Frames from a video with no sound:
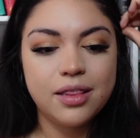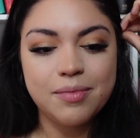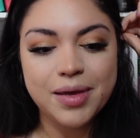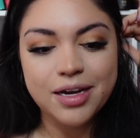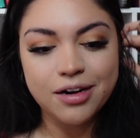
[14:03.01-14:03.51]

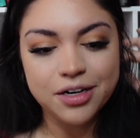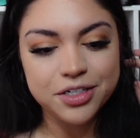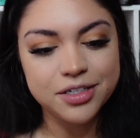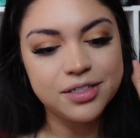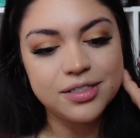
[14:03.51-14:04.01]
main
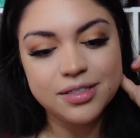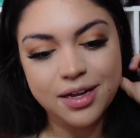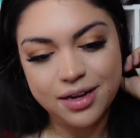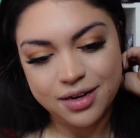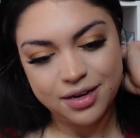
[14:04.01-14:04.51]
character's
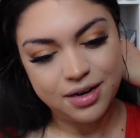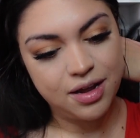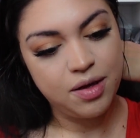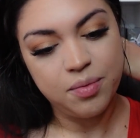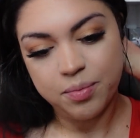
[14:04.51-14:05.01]

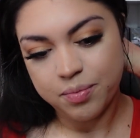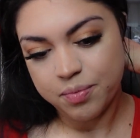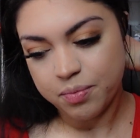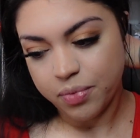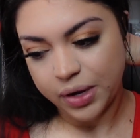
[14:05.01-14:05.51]

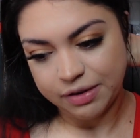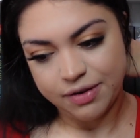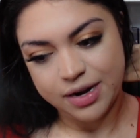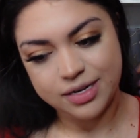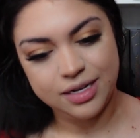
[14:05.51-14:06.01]

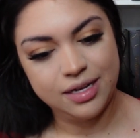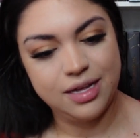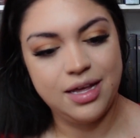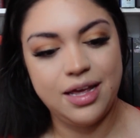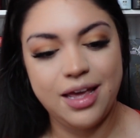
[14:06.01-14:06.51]
boyfriend.
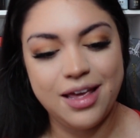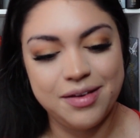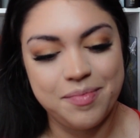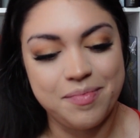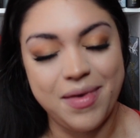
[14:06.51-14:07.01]

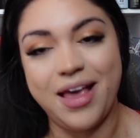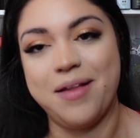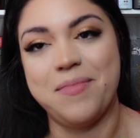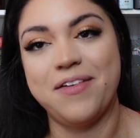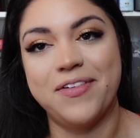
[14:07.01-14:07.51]
And
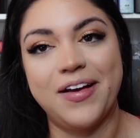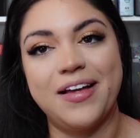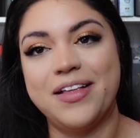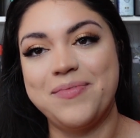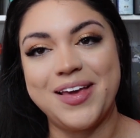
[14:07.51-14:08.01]
man, I'm
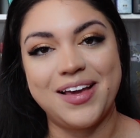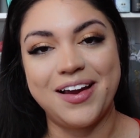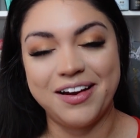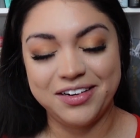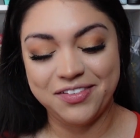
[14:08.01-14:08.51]
forgetting
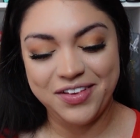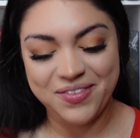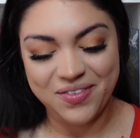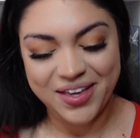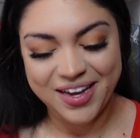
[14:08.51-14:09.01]
the
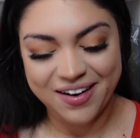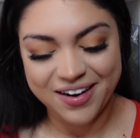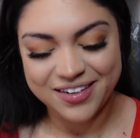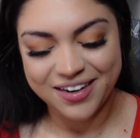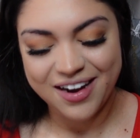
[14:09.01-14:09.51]
female main
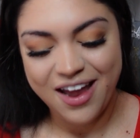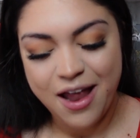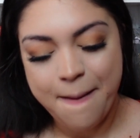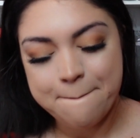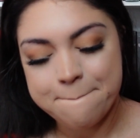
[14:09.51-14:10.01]
character.
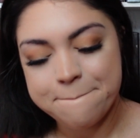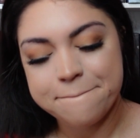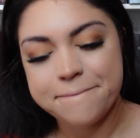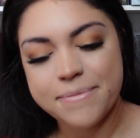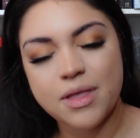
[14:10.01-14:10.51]

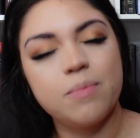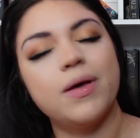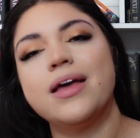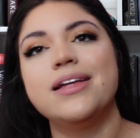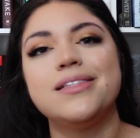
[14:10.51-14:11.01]

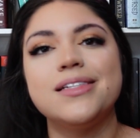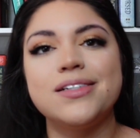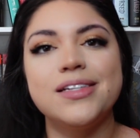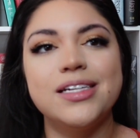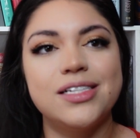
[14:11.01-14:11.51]
But it's
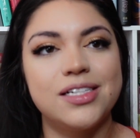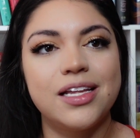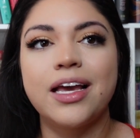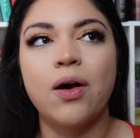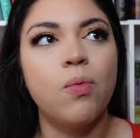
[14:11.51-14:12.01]
literally
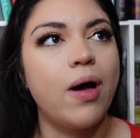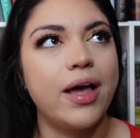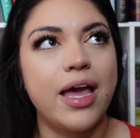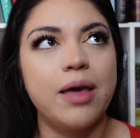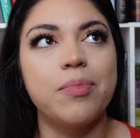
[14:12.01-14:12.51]
like a
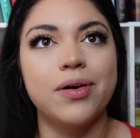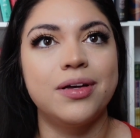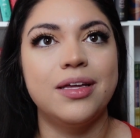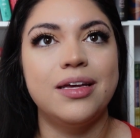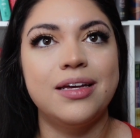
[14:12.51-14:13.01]
YA
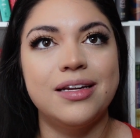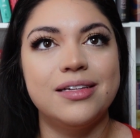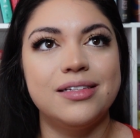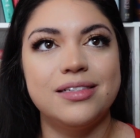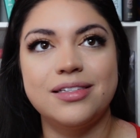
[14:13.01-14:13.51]
book.
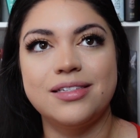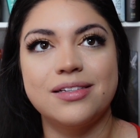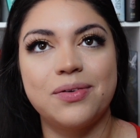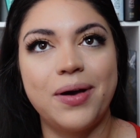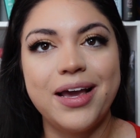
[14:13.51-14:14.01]
It's
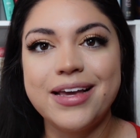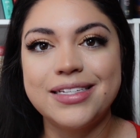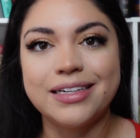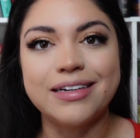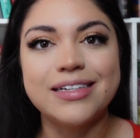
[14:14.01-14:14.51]
a YA
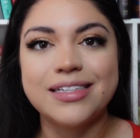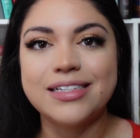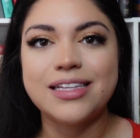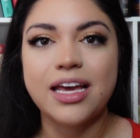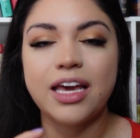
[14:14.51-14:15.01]
series.
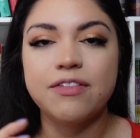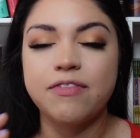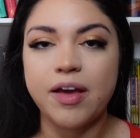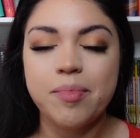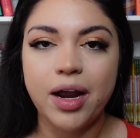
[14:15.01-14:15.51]
It's like if
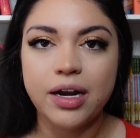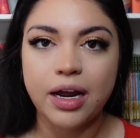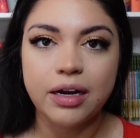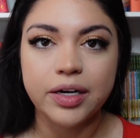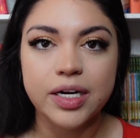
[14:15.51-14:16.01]
Vampire
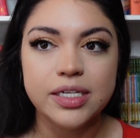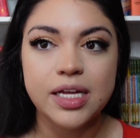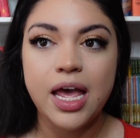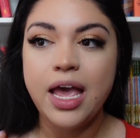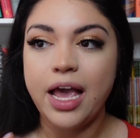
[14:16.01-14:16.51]
Diaries
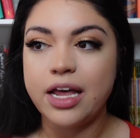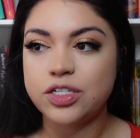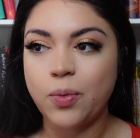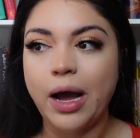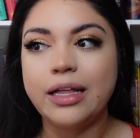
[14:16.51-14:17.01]
and
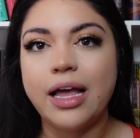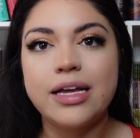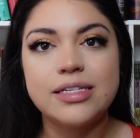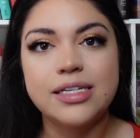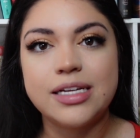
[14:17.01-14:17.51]

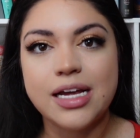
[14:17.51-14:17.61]
Twilight